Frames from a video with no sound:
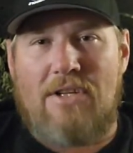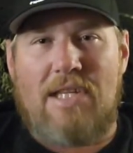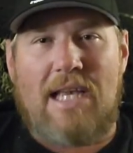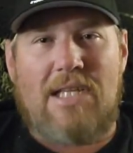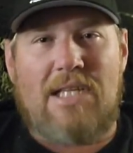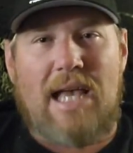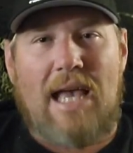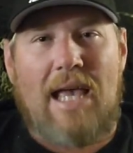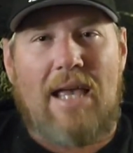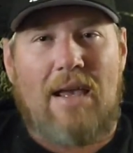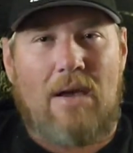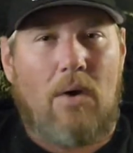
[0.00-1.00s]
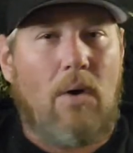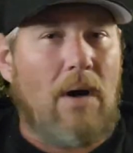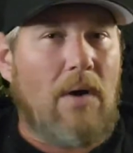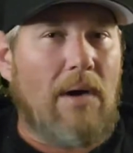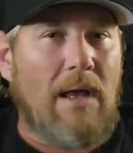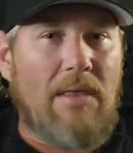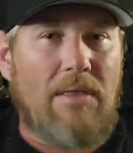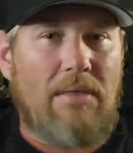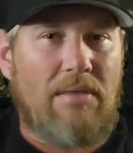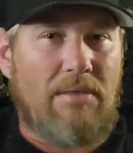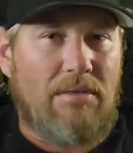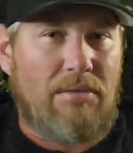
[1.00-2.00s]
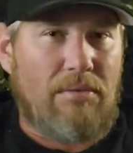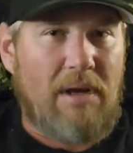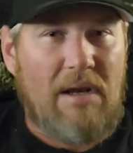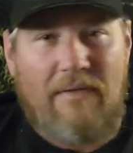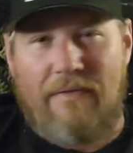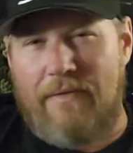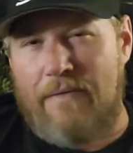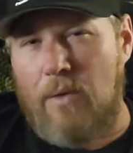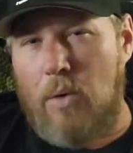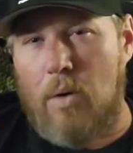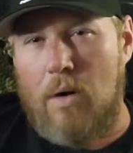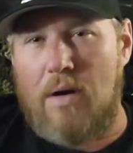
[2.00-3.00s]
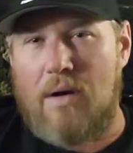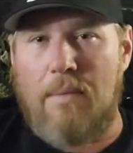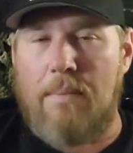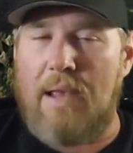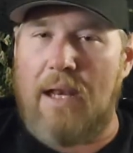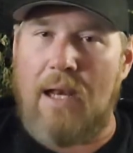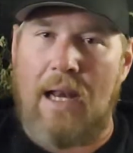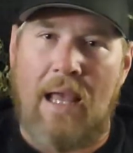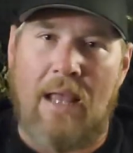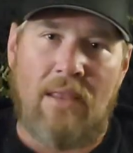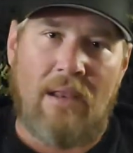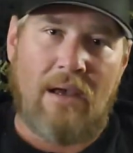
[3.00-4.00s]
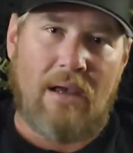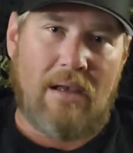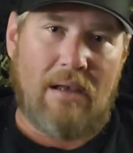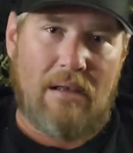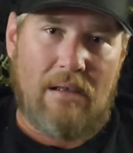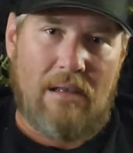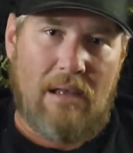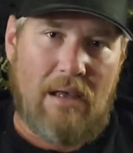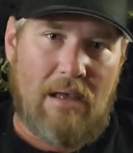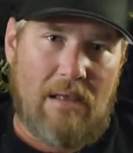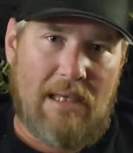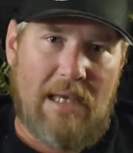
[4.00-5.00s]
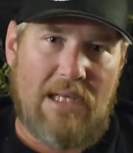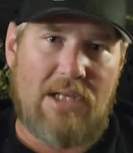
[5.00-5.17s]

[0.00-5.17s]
size guy can go out on 3 to 4, depending on the